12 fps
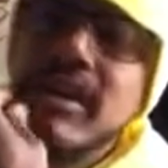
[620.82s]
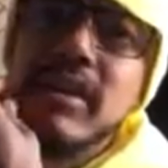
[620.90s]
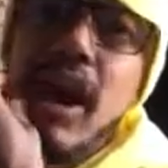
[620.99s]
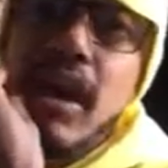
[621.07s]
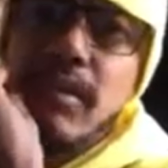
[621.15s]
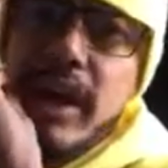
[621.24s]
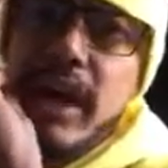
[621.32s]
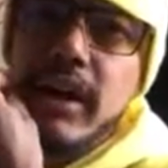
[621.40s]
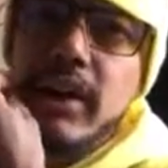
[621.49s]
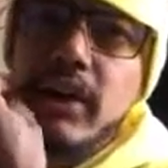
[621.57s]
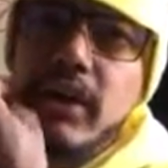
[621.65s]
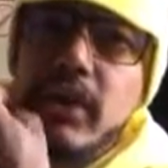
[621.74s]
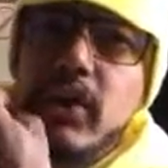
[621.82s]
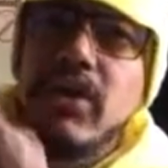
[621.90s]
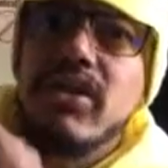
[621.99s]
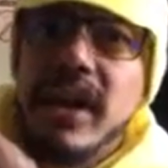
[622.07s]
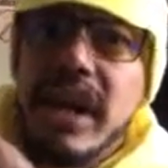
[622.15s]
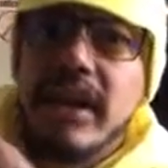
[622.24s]
Narmer,
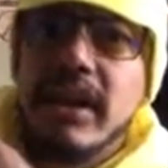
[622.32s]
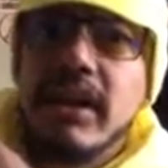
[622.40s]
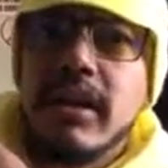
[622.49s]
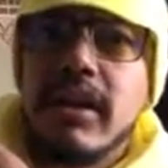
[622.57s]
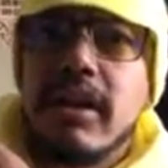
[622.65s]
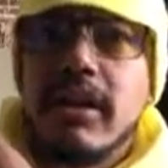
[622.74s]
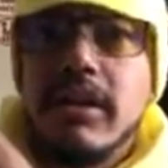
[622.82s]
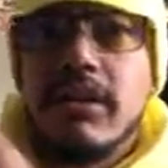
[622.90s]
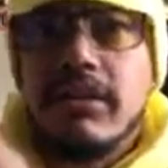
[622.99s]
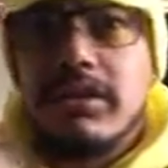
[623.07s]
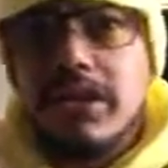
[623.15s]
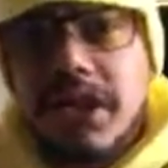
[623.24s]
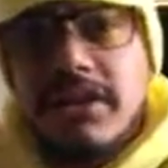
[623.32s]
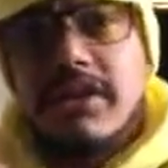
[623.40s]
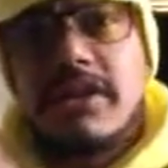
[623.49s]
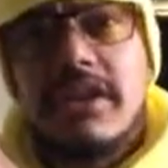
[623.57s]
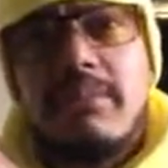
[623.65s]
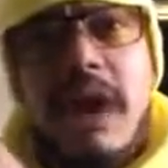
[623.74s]
than
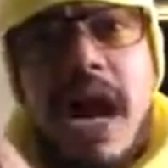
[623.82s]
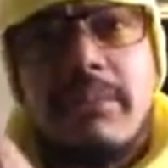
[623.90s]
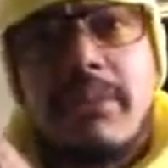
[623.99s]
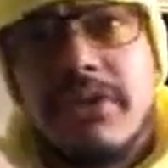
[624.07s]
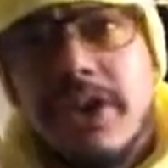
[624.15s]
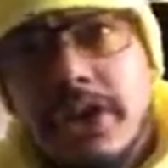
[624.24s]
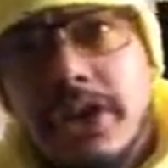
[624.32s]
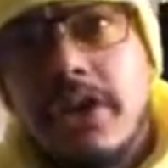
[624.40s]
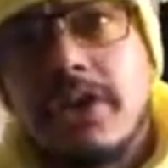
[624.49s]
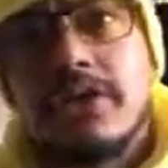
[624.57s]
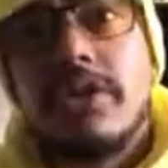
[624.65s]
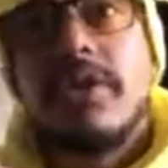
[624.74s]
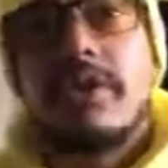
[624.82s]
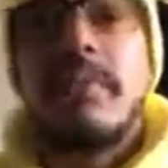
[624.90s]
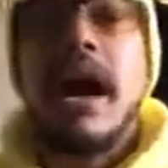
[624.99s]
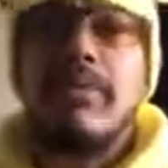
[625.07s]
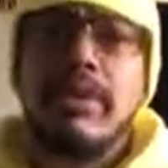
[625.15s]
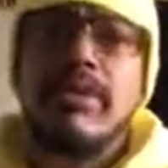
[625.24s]
Jesus in the Bible, the church, or the
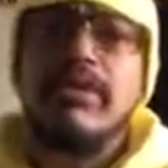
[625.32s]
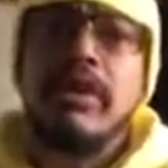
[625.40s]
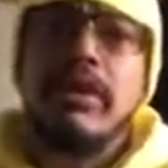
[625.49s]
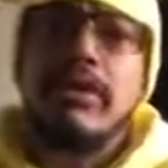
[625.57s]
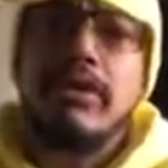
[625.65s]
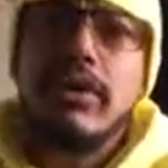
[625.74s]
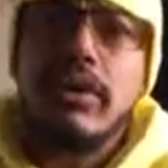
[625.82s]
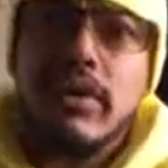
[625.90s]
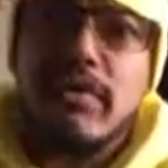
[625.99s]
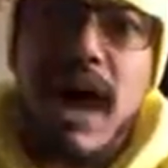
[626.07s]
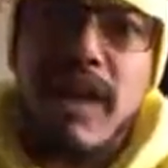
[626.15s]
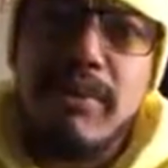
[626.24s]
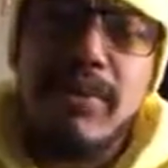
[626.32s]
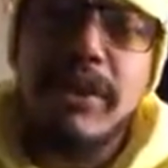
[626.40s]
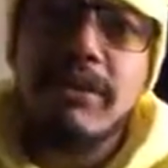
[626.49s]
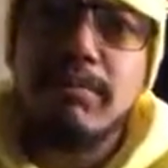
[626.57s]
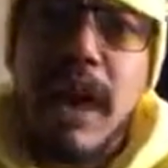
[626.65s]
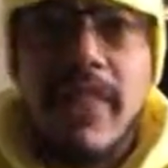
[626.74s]
Bible itself. The Bible
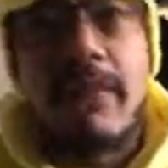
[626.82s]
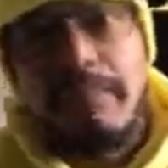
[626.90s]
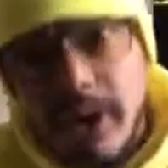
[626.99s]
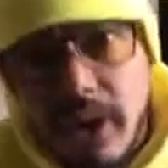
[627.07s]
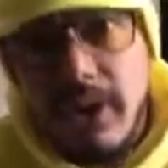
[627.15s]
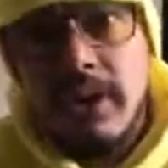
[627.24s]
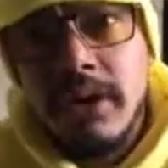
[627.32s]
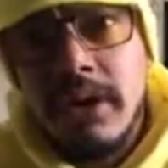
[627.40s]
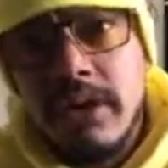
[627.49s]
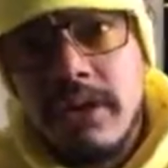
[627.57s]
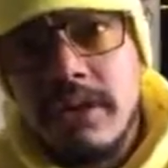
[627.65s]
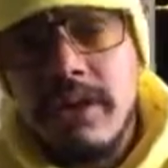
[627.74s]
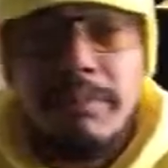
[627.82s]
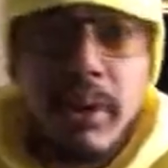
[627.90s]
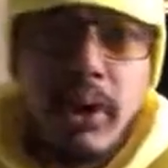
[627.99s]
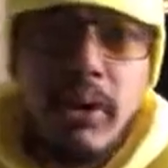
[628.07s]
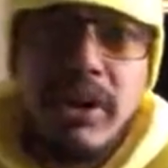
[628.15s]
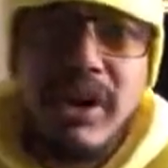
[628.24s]
is by the bull. The
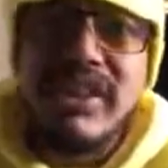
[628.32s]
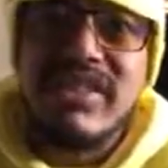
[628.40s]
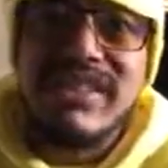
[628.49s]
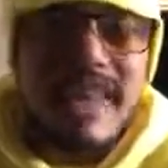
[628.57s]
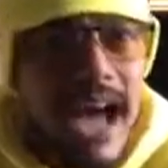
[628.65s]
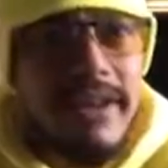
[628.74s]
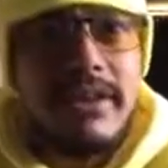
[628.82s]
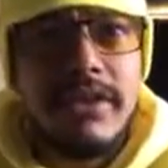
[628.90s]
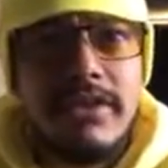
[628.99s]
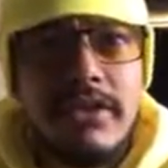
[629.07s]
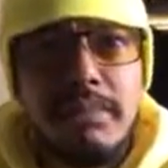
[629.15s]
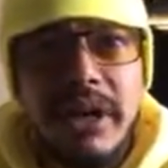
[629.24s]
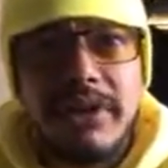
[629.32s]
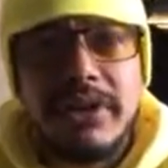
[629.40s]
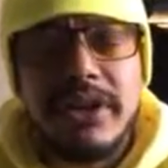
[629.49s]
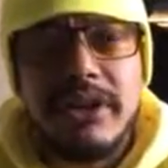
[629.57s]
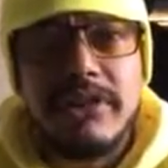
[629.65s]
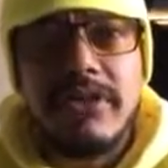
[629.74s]
bull is not the
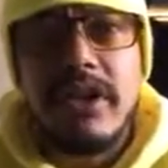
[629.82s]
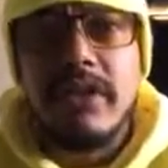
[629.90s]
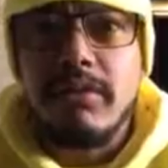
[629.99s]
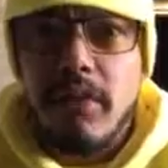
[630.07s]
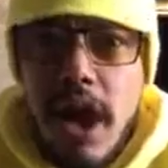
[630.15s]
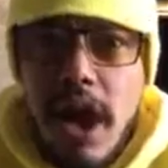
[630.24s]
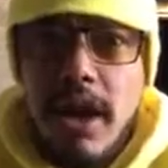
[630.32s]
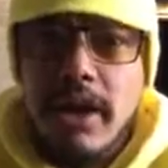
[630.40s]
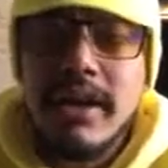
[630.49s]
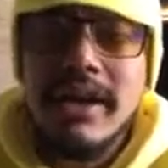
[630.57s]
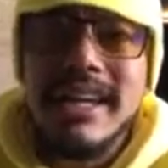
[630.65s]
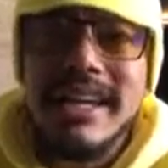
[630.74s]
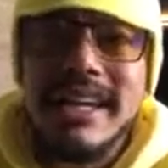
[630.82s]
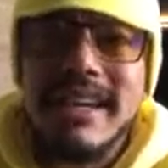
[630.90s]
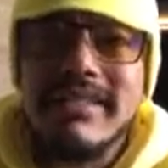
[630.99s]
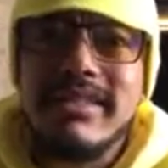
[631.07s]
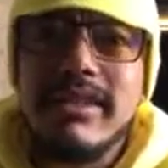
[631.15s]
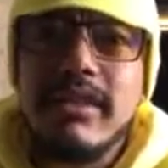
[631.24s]
superior son of Ra. It
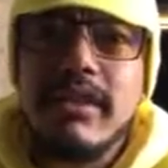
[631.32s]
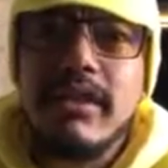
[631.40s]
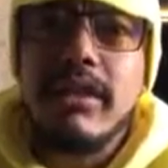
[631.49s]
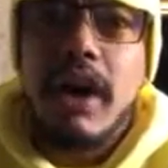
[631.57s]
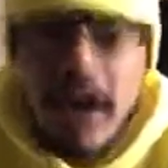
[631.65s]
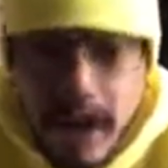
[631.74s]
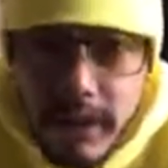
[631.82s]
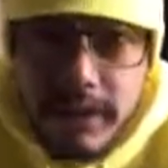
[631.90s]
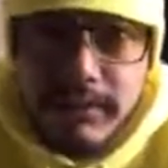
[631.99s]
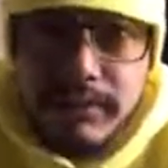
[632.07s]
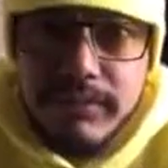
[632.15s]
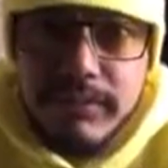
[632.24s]
is the hawk.